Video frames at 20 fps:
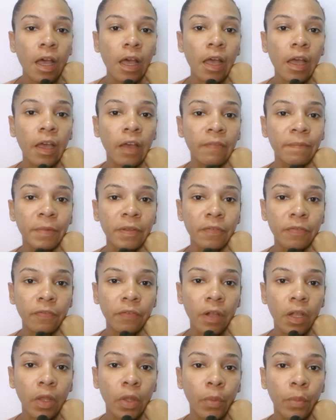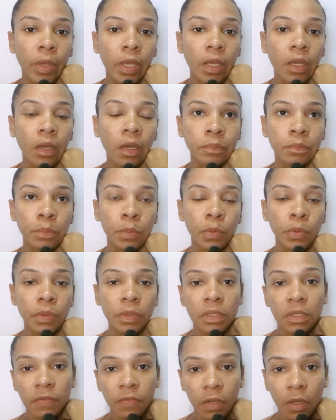I have been following
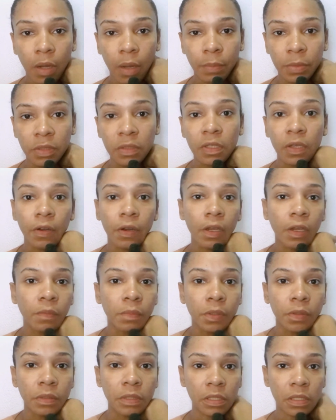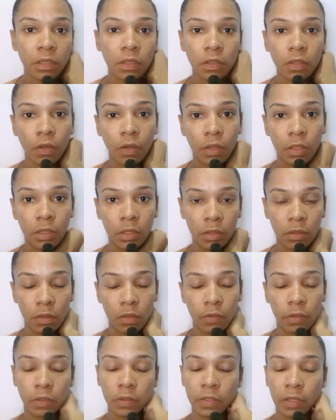most of the commentary about it on
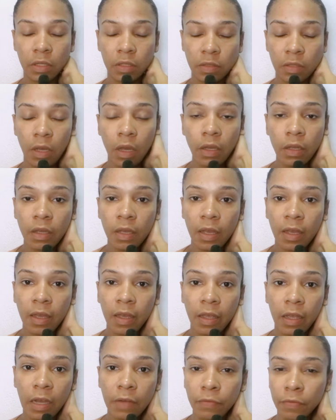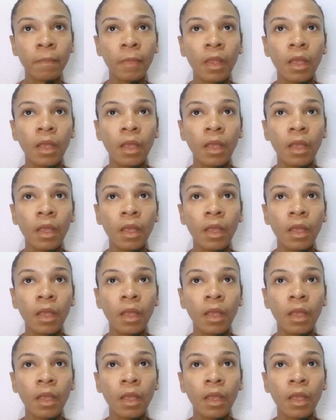TikTok. I have